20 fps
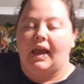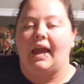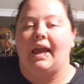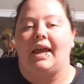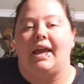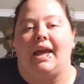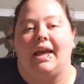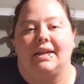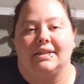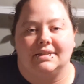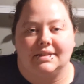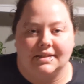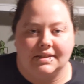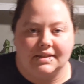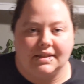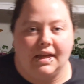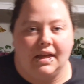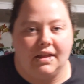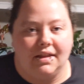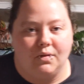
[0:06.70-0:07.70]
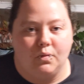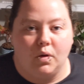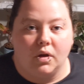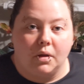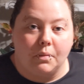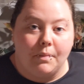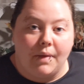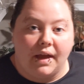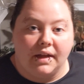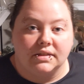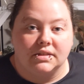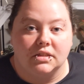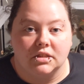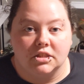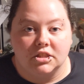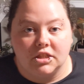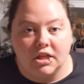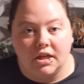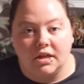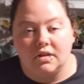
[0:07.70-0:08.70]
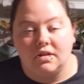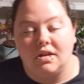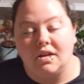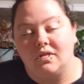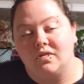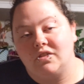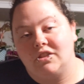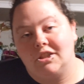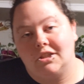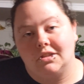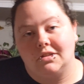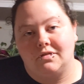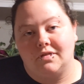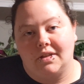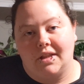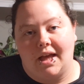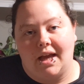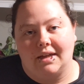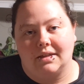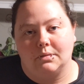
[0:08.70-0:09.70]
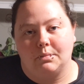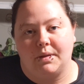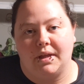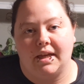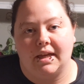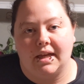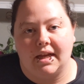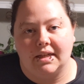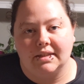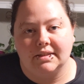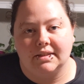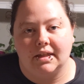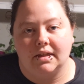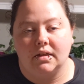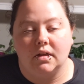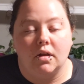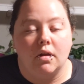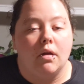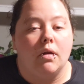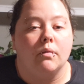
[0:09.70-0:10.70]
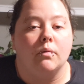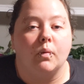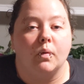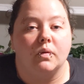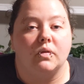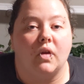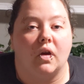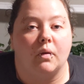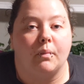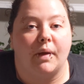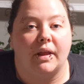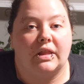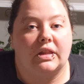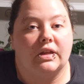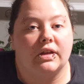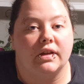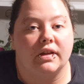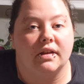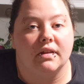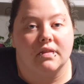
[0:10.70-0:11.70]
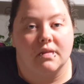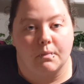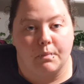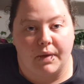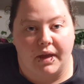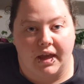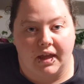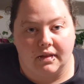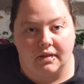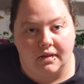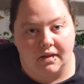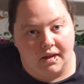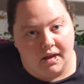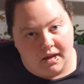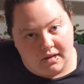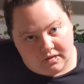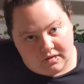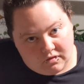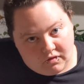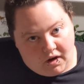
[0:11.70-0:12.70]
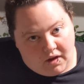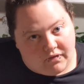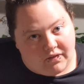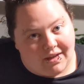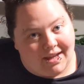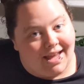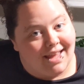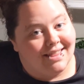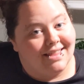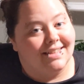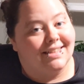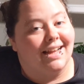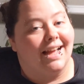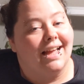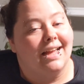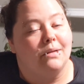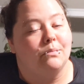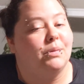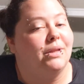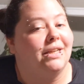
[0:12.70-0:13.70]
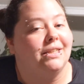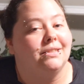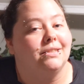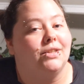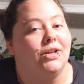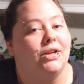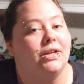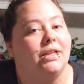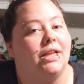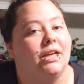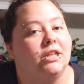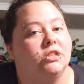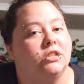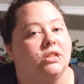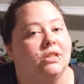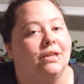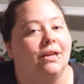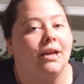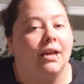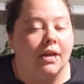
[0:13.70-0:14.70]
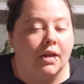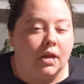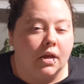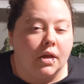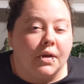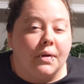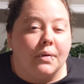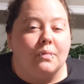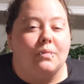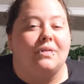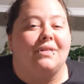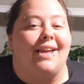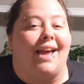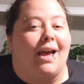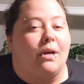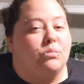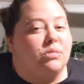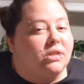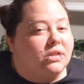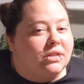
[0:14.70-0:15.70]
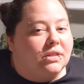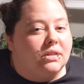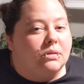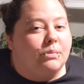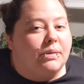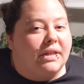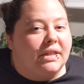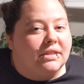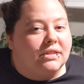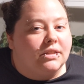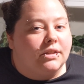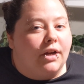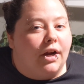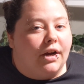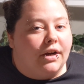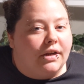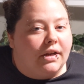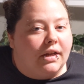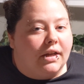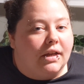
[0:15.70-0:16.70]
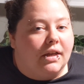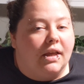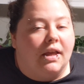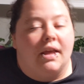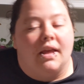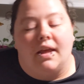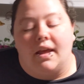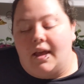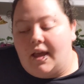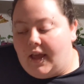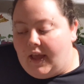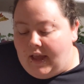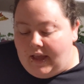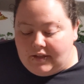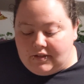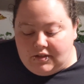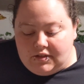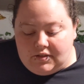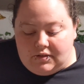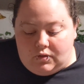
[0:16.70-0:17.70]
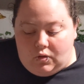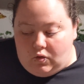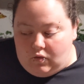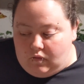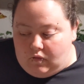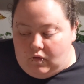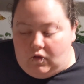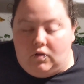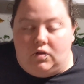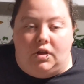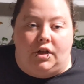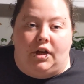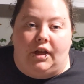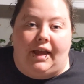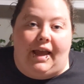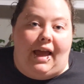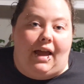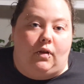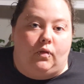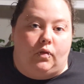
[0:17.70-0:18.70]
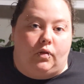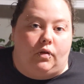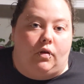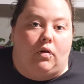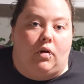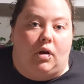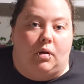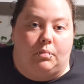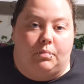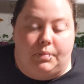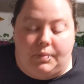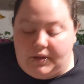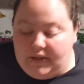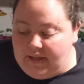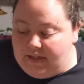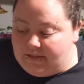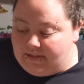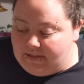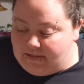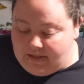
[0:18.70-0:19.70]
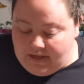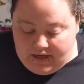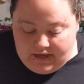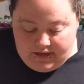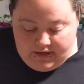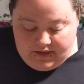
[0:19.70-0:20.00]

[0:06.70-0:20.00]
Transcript: Hey guys, it's Kelly. Welcome back to the channel of chilled, relaxed plant content where we talk about the good, the bad, the thriving, and the dying plants in our collection. We dabble a little bit into gardening and just overall learning how to grow our plants